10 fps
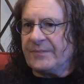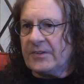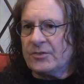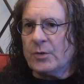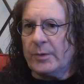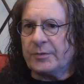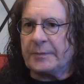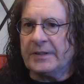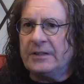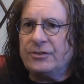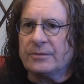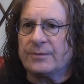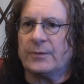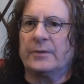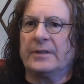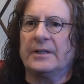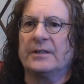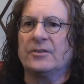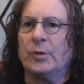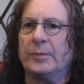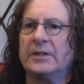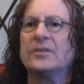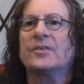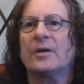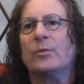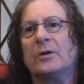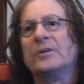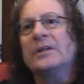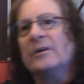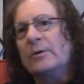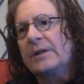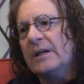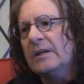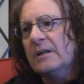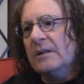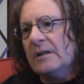there's no explanation for it, and then nobody can say, well, you know, okay,